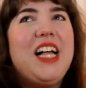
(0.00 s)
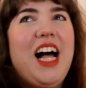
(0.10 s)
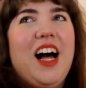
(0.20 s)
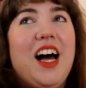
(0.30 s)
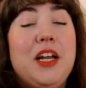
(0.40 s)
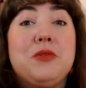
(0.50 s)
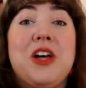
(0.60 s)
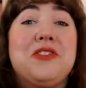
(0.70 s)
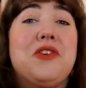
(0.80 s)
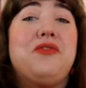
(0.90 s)
And it was
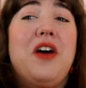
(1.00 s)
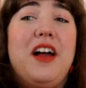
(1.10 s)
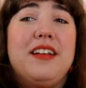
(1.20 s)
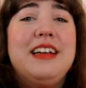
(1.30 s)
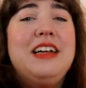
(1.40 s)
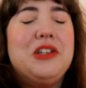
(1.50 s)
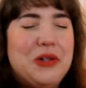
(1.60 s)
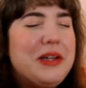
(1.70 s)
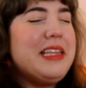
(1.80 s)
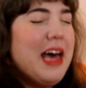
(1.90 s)
also fun
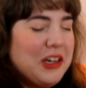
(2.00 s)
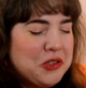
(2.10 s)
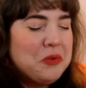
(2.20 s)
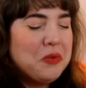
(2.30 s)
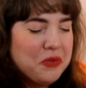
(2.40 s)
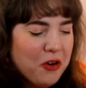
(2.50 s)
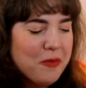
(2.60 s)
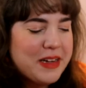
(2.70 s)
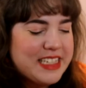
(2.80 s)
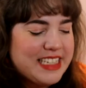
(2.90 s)
during the actual
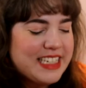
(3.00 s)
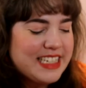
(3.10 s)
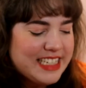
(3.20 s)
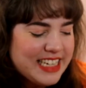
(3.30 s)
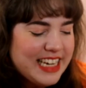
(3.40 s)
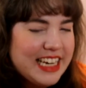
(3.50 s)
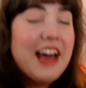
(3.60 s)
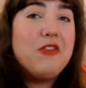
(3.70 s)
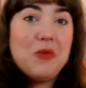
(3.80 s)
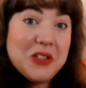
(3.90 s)
performance to see
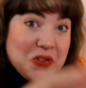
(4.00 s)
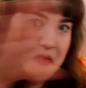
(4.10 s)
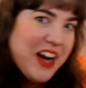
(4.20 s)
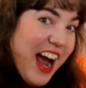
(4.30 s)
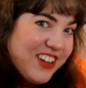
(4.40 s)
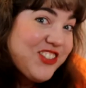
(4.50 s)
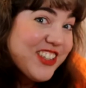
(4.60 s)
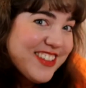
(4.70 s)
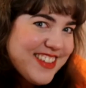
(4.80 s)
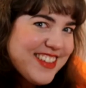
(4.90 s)
everyone's
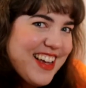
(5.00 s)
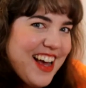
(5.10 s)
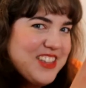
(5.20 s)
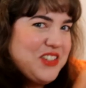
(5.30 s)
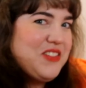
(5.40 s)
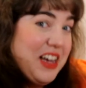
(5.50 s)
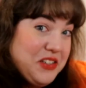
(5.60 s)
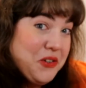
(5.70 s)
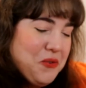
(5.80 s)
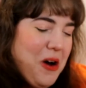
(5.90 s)
reactions
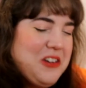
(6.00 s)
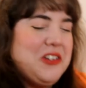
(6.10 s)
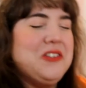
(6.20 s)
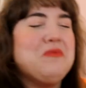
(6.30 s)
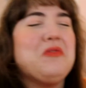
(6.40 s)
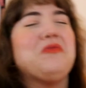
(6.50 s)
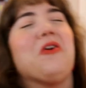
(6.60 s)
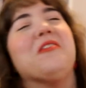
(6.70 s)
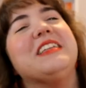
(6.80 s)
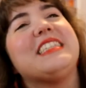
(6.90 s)
as you're watching the
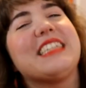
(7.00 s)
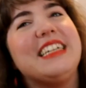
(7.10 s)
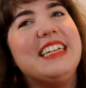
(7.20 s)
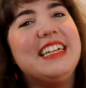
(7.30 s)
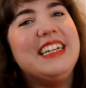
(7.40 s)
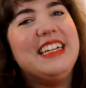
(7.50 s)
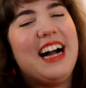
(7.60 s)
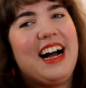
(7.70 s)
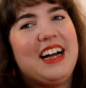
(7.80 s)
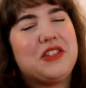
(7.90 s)
performance.
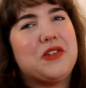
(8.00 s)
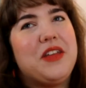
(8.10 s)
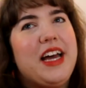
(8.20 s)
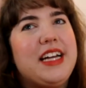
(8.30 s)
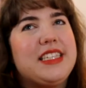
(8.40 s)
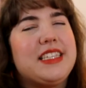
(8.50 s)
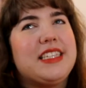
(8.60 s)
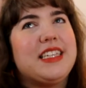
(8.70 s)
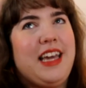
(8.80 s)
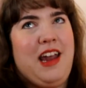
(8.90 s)
So
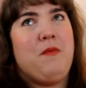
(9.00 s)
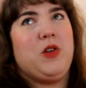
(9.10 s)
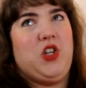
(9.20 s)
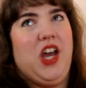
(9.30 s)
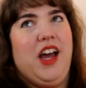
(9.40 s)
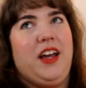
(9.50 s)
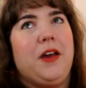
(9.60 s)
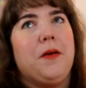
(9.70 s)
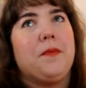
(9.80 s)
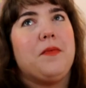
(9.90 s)
that's camera check.
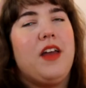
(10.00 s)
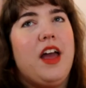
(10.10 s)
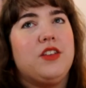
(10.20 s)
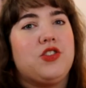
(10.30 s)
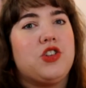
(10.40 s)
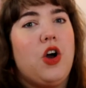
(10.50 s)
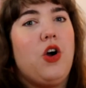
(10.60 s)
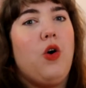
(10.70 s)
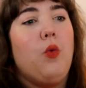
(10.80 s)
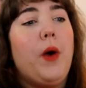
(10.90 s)
And
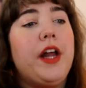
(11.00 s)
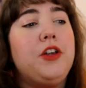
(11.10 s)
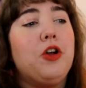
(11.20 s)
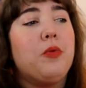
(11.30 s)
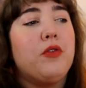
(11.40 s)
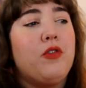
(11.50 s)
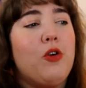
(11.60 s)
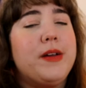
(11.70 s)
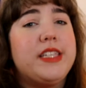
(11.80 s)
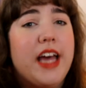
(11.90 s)
so when your
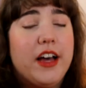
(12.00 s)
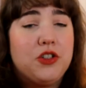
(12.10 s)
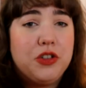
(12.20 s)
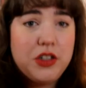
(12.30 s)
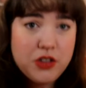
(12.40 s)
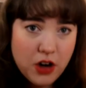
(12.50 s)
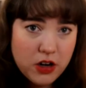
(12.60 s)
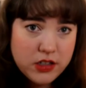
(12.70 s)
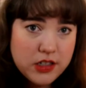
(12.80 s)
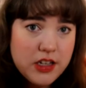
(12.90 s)
performance actually
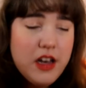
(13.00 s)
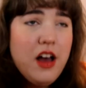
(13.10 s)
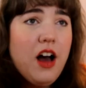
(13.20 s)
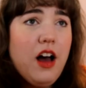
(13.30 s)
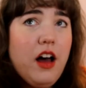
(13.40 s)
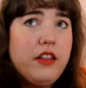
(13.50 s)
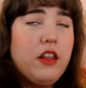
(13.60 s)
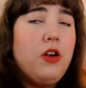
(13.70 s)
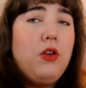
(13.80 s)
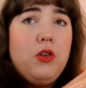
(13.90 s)
starts, the
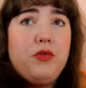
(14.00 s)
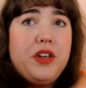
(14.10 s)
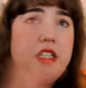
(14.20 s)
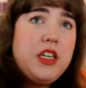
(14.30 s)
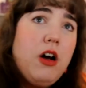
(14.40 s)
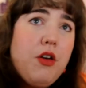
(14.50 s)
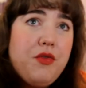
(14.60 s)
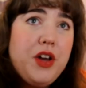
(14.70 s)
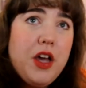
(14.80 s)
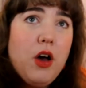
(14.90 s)
little VTR
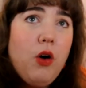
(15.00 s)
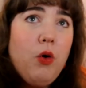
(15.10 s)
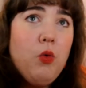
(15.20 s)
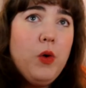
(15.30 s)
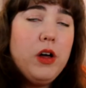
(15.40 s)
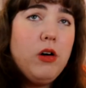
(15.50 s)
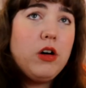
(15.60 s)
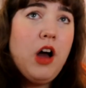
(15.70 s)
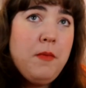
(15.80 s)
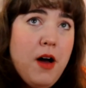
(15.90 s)
video will
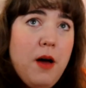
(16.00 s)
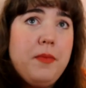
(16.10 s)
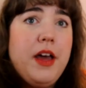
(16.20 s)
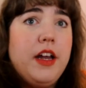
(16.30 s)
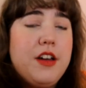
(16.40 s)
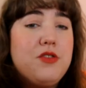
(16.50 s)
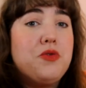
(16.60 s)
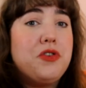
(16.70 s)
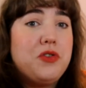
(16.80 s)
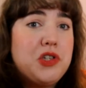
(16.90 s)
come up and
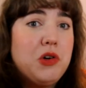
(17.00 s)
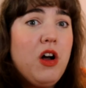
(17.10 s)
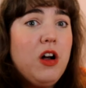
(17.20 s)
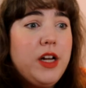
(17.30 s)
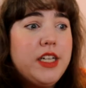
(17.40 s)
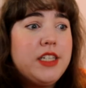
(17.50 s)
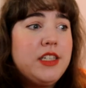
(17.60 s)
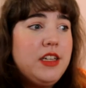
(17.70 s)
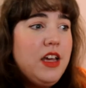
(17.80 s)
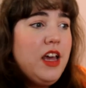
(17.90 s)
introduce your
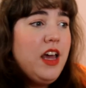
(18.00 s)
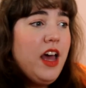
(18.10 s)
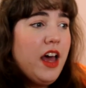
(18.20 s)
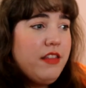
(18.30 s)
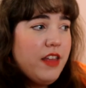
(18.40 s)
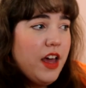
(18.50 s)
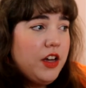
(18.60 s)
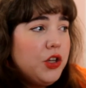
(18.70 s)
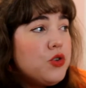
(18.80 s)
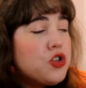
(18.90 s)
artist. And
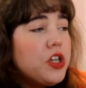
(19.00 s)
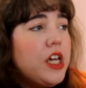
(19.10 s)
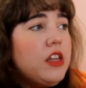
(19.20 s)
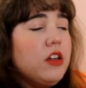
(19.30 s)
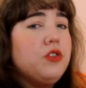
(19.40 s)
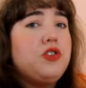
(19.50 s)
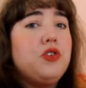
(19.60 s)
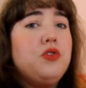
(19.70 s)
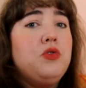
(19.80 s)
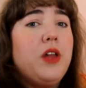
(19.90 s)
then usually they'll
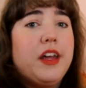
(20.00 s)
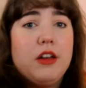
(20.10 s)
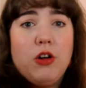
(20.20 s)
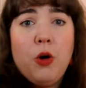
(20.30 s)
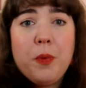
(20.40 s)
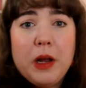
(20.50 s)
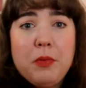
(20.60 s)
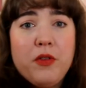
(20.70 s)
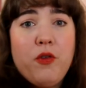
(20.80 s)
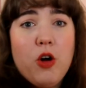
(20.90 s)
do like their opening
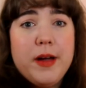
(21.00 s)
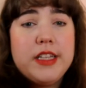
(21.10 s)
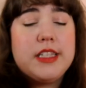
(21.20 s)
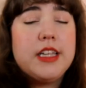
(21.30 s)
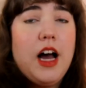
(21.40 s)
performance.